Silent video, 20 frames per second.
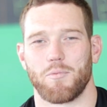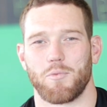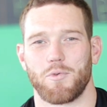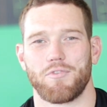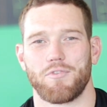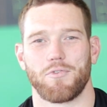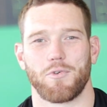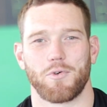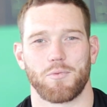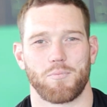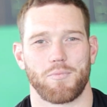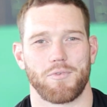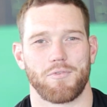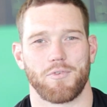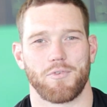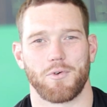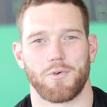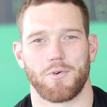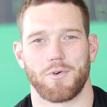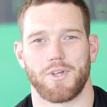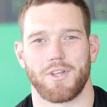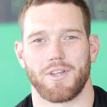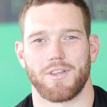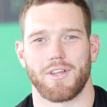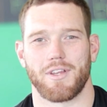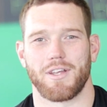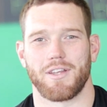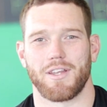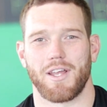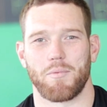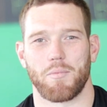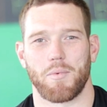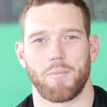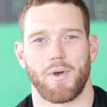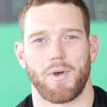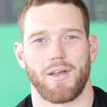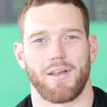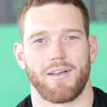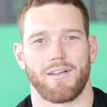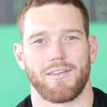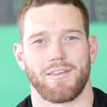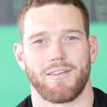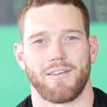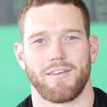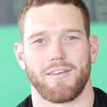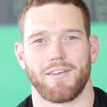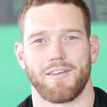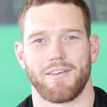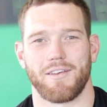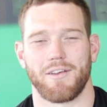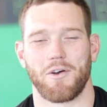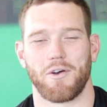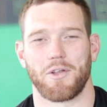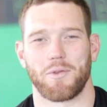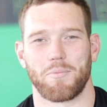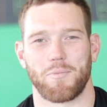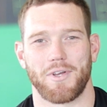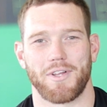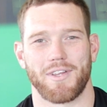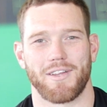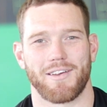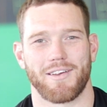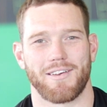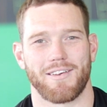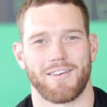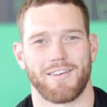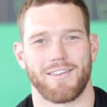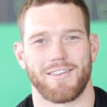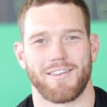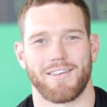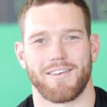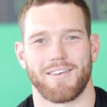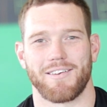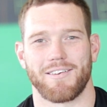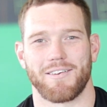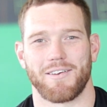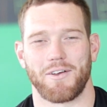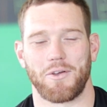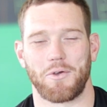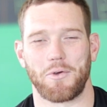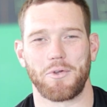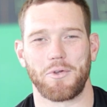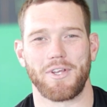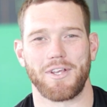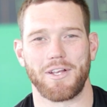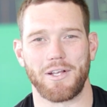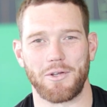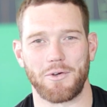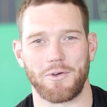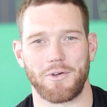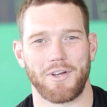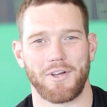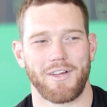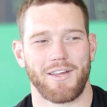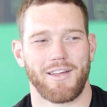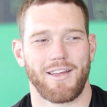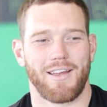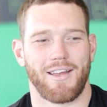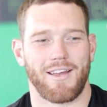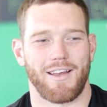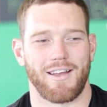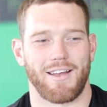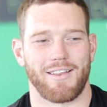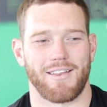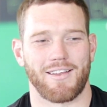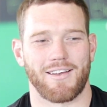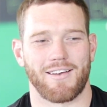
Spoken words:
We fought before in MMA, and he got me in a good hiluk, and